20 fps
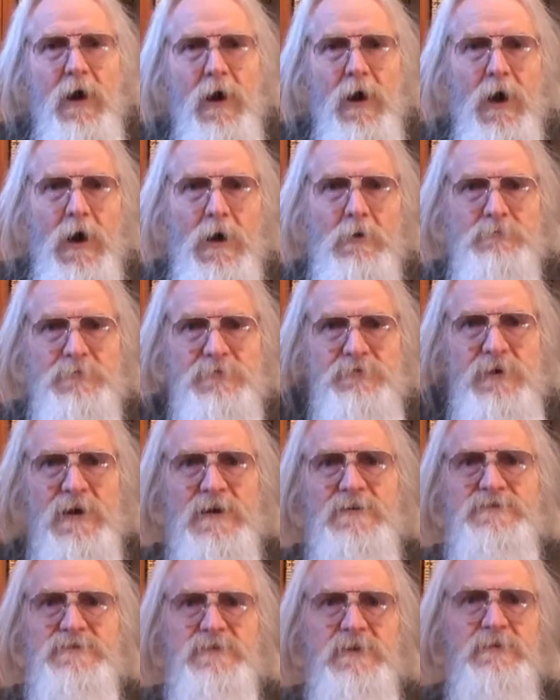I'm
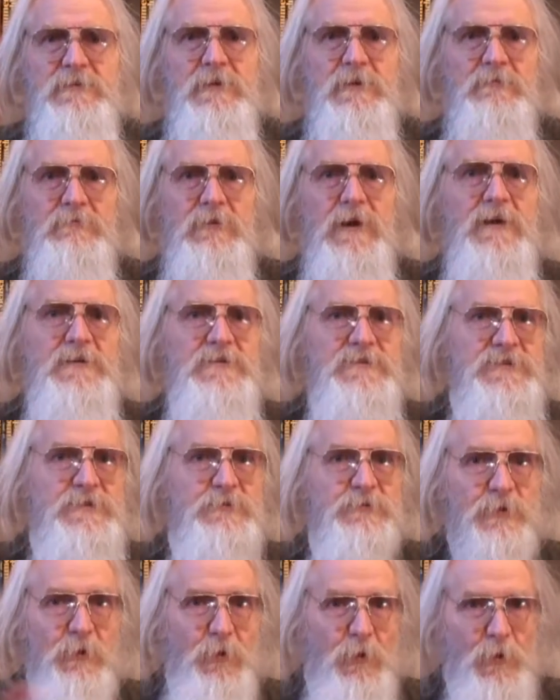dressed in a gray
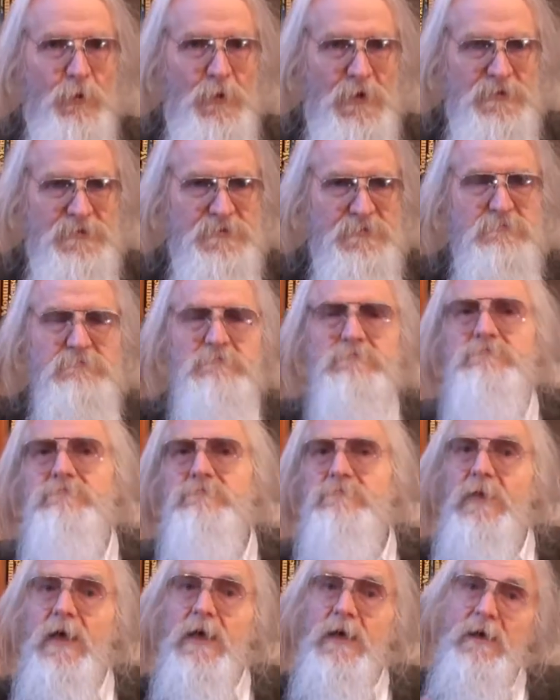suit always.
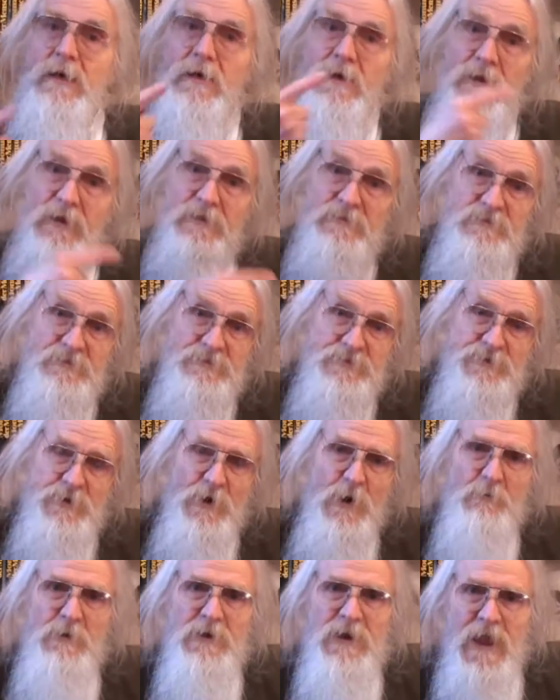In the
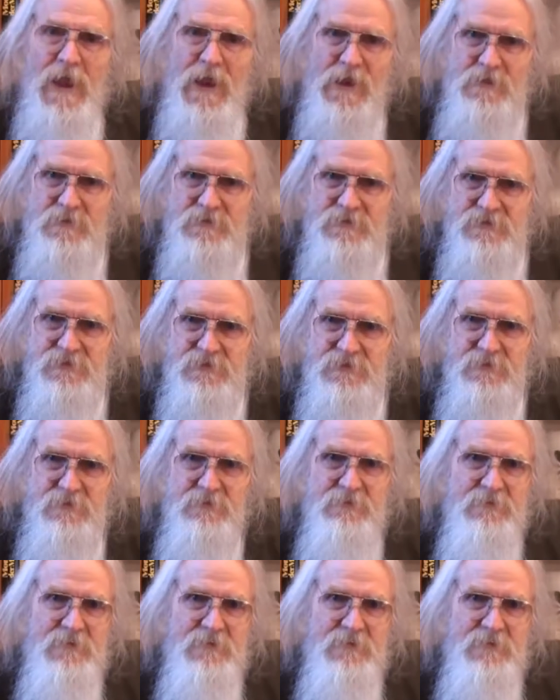German health